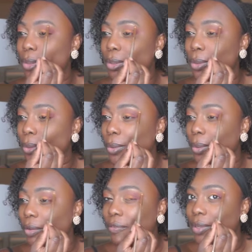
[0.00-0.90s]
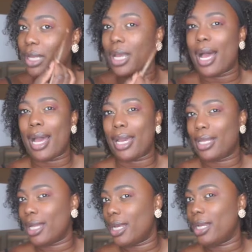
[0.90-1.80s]
beautifully
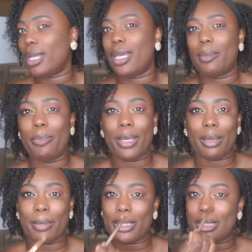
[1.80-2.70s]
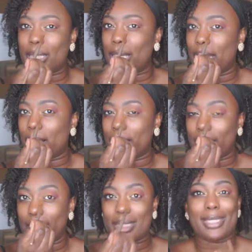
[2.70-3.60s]
highlighted, pigmented on
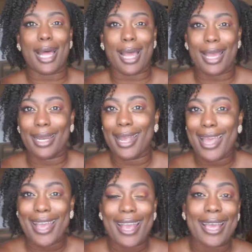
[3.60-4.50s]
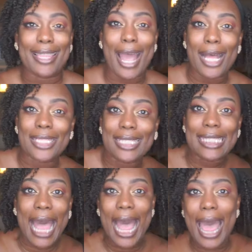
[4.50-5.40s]
the inside and the
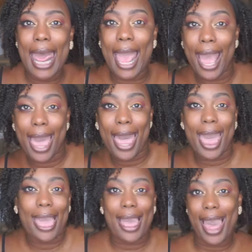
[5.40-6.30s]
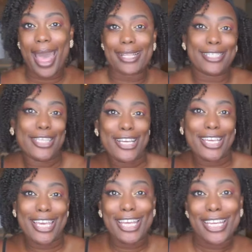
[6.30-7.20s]
outside. And yes,
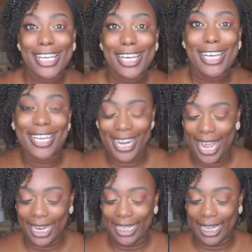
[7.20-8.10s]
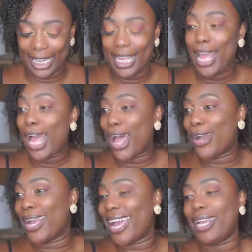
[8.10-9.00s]
looking good, honey.
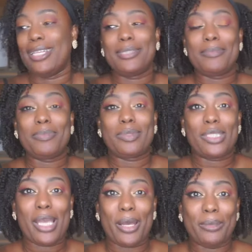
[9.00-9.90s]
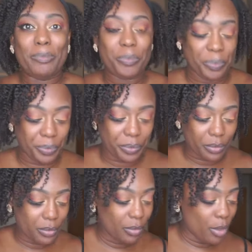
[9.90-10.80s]
Okay, so
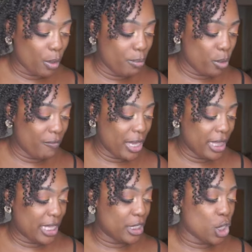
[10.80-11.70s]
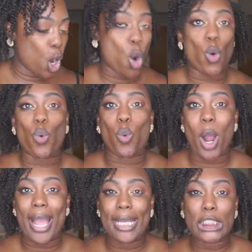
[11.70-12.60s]
moving this
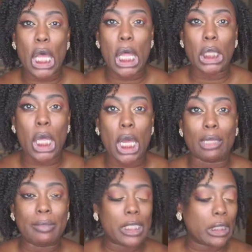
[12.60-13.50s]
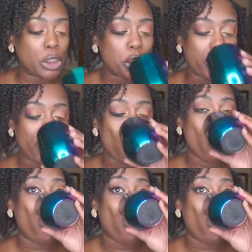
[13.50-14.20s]
right along, let me take a little sip